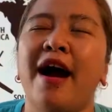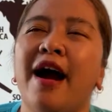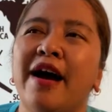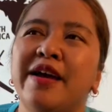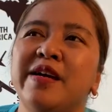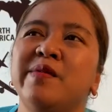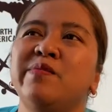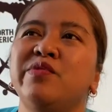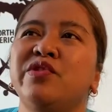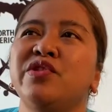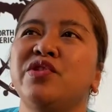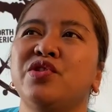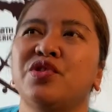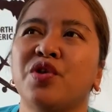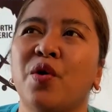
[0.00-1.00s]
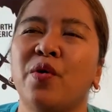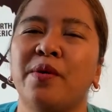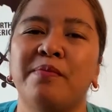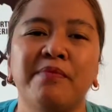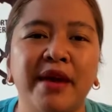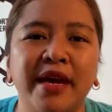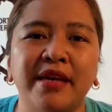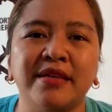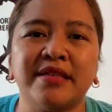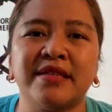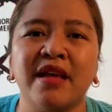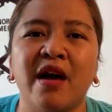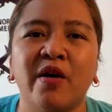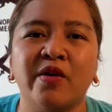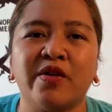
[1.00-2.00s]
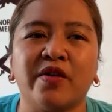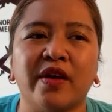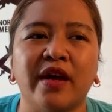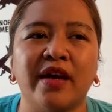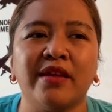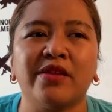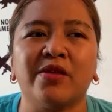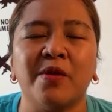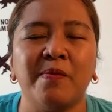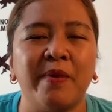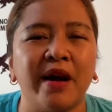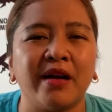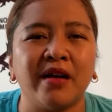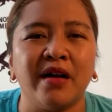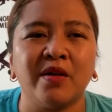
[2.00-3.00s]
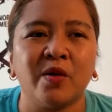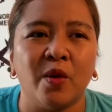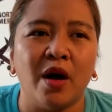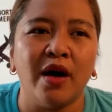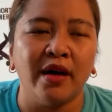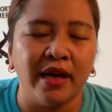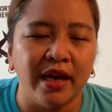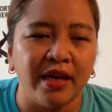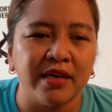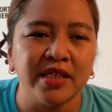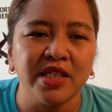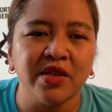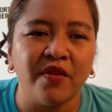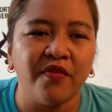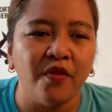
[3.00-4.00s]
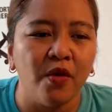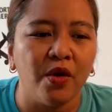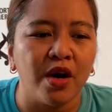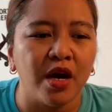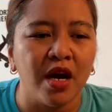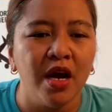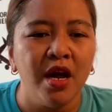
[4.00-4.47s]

I am just so amazed how great Rebecca Kuang is for